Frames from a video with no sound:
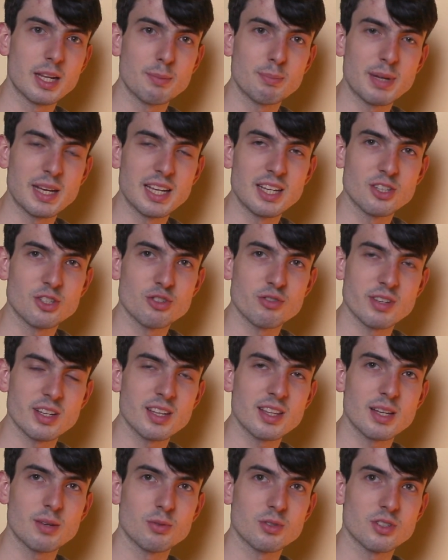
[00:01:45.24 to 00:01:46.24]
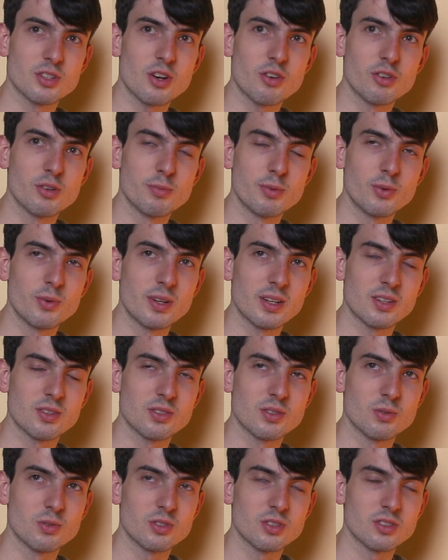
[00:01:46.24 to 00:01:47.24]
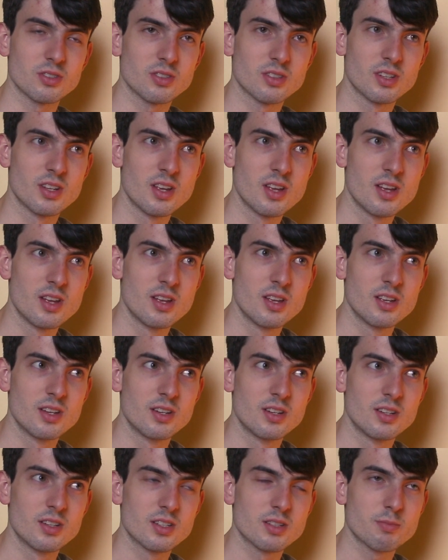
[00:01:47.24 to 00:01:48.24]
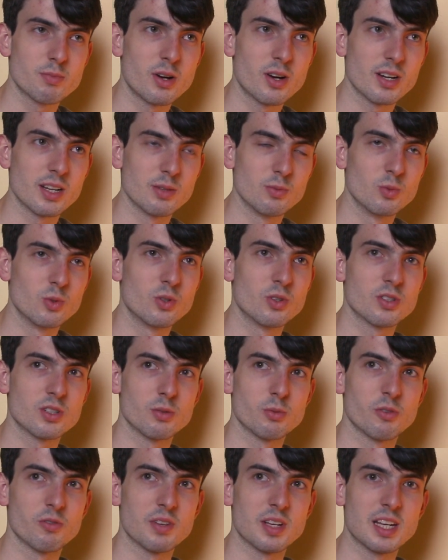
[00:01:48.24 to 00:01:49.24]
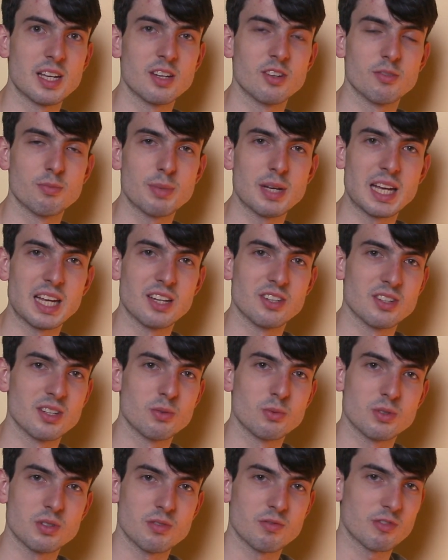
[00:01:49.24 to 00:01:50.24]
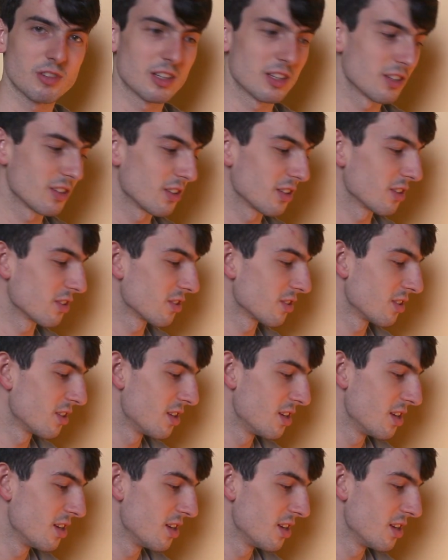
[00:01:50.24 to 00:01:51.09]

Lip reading: peach drink that was horrible because it was just sparkling water with a hint of peach and it wasn't very nice.